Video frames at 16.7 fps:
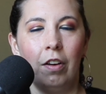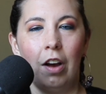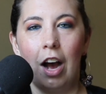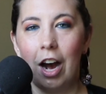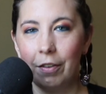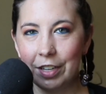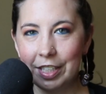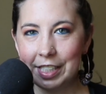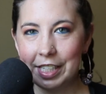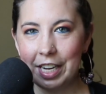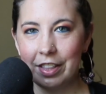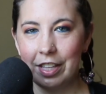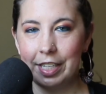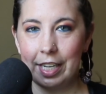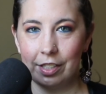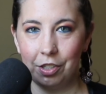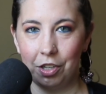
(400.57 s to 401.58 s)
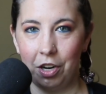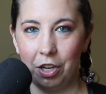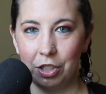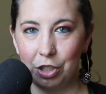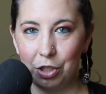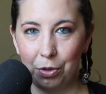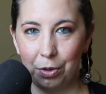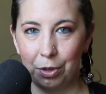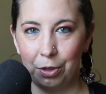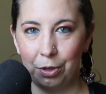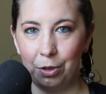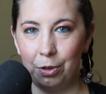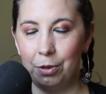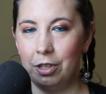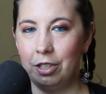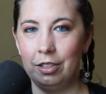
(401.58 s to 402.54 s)
obviously the Desert Hearts
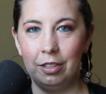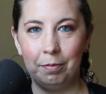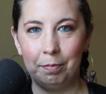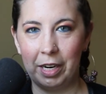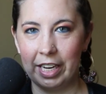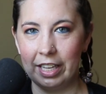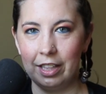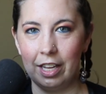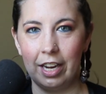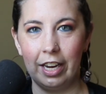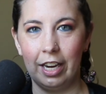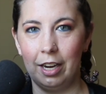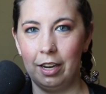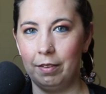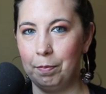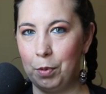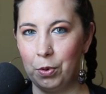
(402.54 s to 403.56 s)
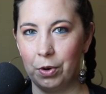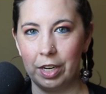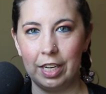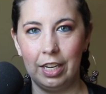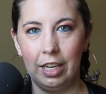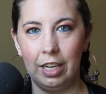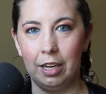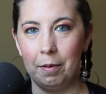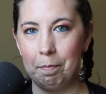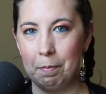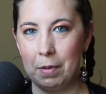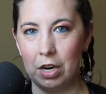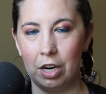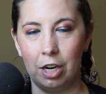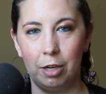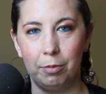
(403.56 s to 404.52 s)
crew, Mikey Lyon, Porky,
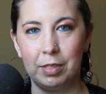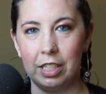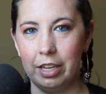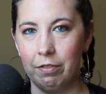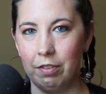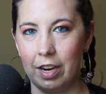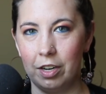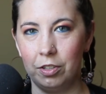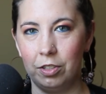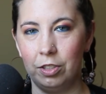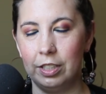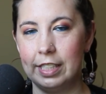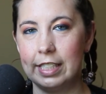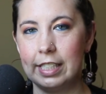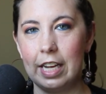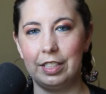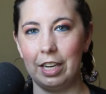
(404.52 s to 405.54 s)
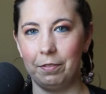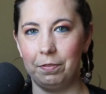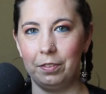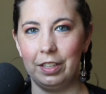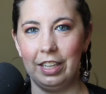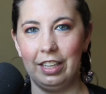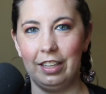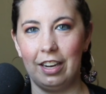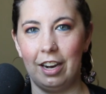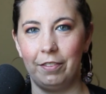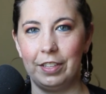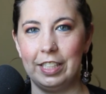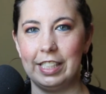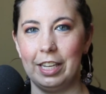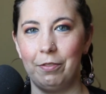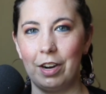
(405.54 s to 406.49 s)
Marbs, Lee Reynolds, definitely
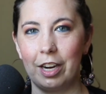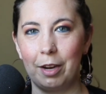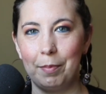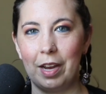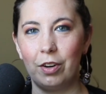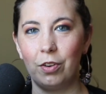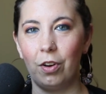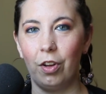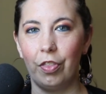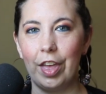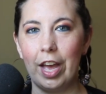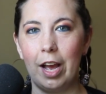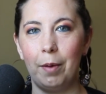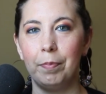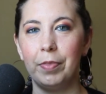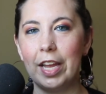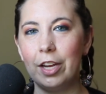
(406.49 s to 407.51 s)
obviously recommend all them.